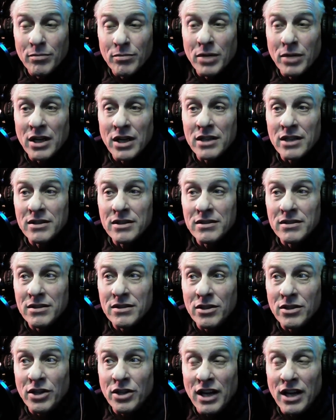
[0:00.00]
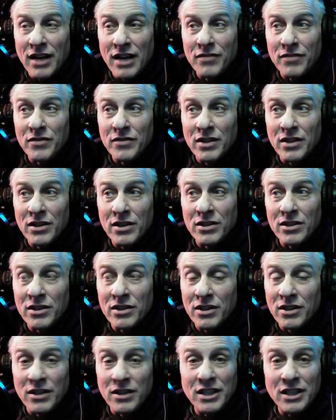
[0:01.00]
but
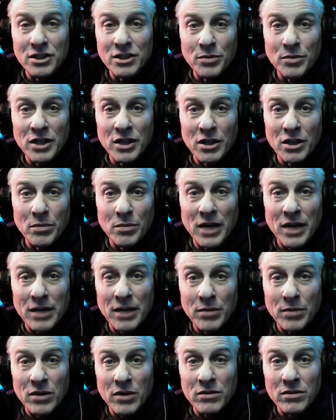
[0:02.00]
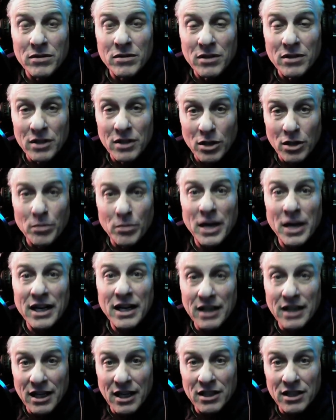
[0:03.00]
there needs to be a little backbone, a little
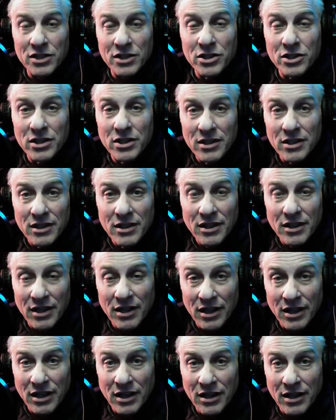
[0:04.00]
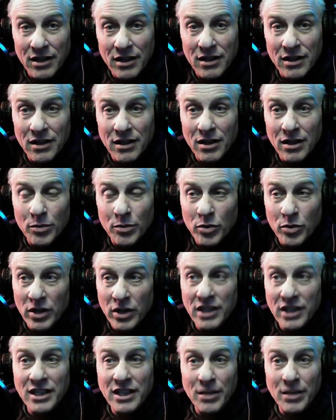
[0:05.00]
back knowledge, and a
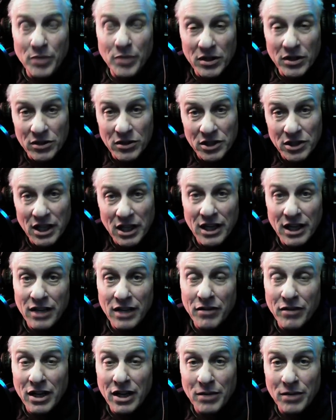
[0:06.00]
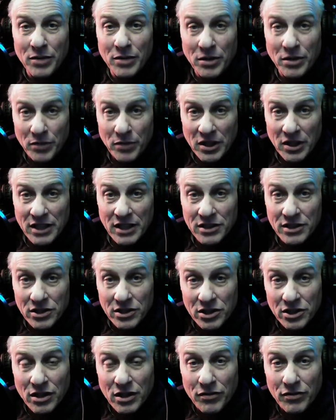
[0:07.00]
pretty deep understanding of how to manipulate
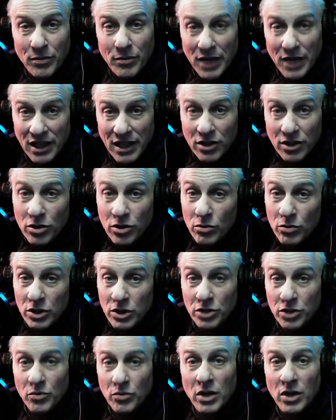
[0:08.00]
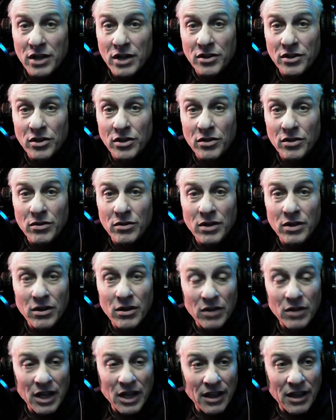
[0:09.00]
this stuff and make it do what you want it to do.
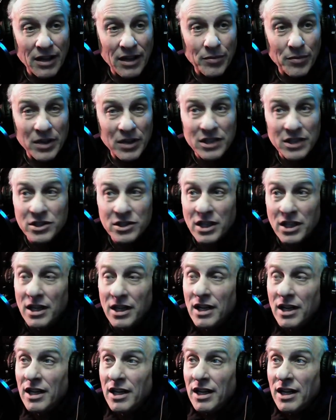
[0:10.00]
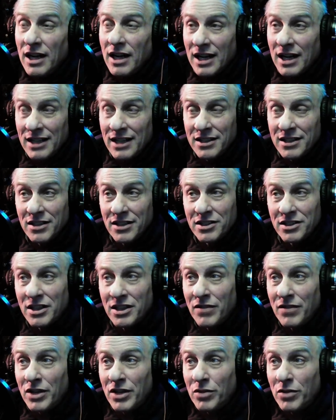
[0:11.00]
Okay, that being said, on to the
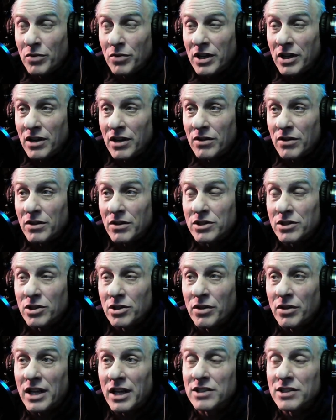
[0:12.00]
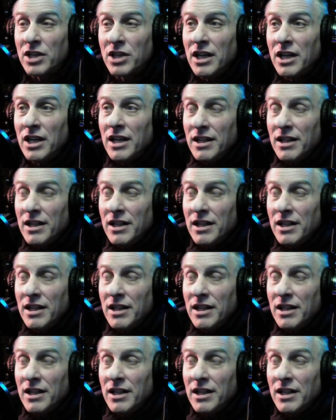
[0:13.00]
7300. So that's